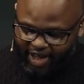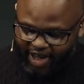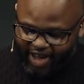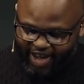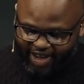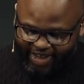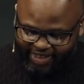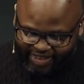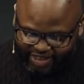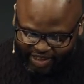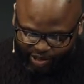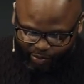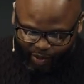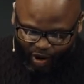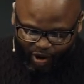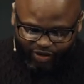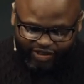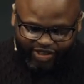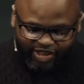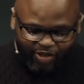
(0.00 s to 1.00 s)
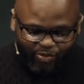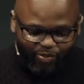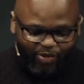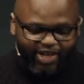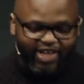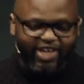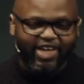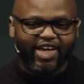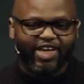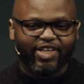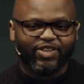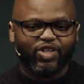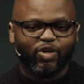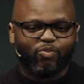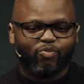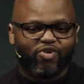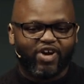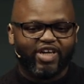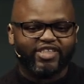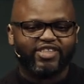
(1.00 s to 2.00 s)
is supposed to be in the
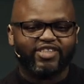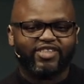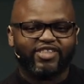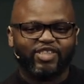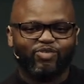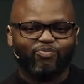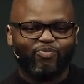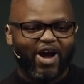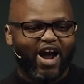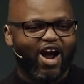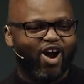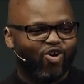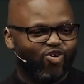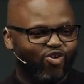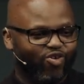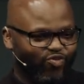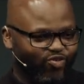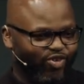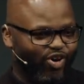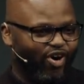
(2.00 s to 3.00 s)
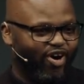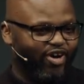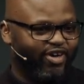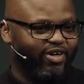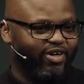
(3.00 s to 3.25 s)
presence and power of God.